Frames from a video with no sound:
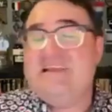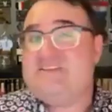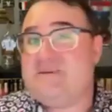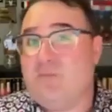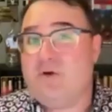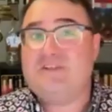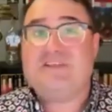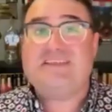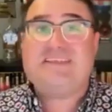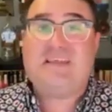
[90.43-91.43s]
in some words
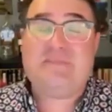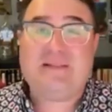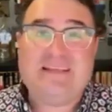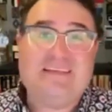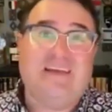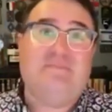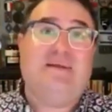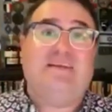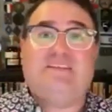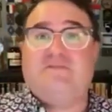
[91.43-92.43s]
is typically done
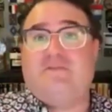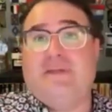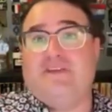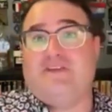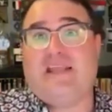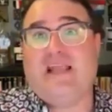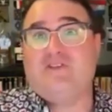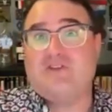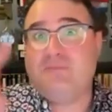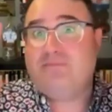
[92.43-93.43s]
by disinformation
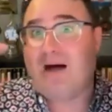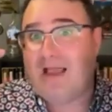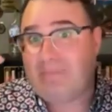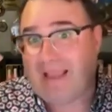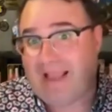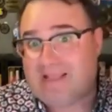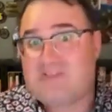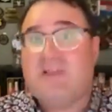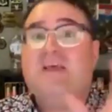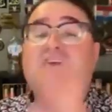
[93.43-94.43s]
accounts to
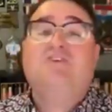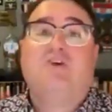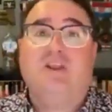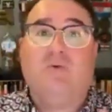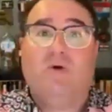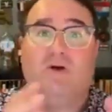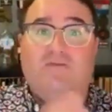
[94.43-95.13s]
bypass dirty word